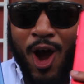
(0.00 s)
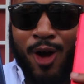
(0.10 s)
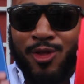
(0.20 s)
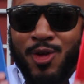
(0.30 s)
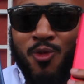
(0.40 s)

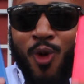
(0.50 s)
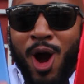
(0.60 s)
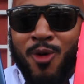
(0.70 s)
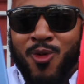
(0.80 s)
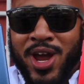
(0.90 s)
are the
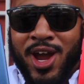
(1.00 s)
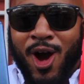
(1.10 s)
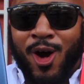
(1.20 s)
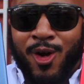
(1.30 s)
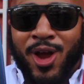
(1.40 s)
Huawei
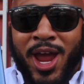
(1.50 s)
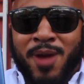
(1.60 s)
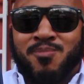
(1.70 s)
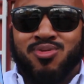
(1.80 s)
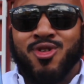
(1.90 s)
Honor
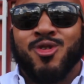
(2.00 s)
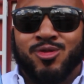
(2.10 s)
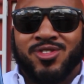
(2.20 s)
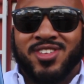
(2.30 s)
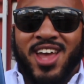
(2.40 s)
8
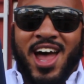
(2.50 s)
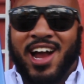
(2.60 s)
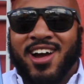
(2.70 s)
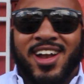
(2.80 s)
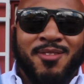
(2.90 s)
Pros.
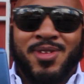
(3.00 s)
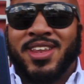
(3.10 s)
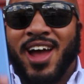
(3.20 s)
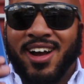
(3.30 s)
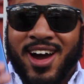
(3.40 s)
I
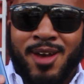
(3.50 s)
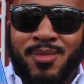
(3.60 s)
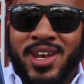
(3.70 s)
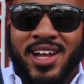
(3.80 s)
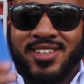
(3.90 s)
got
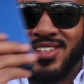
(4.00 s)
them in that